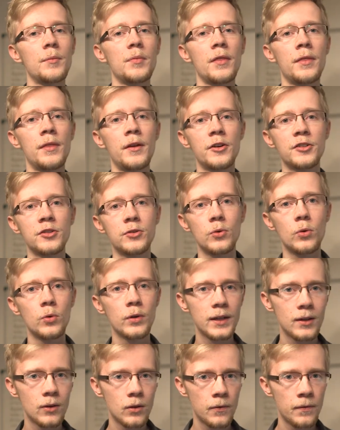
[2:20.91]
but there's too
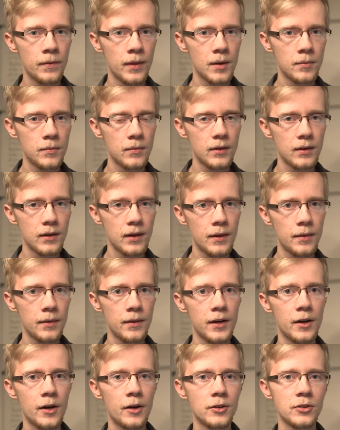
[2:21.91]
little of them and
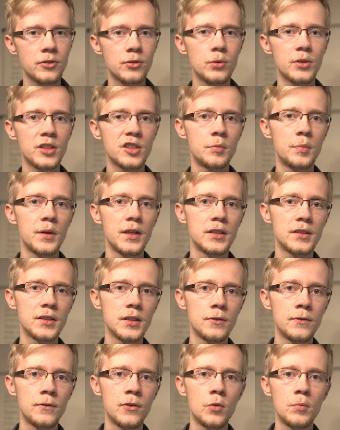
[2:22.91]
they are too
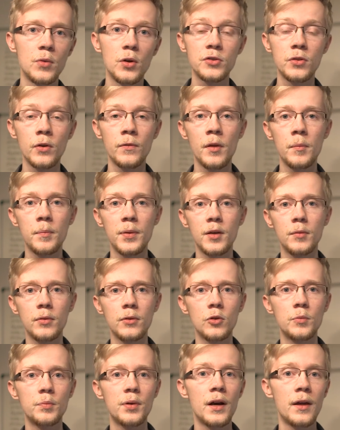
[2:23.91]
expensive for most of the people
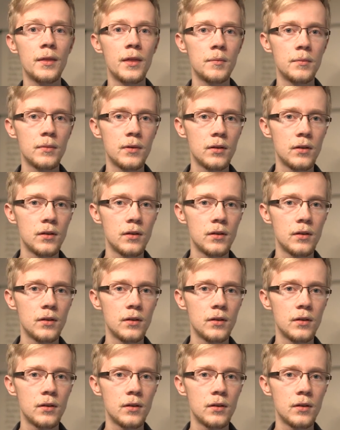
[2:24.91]
to buy them.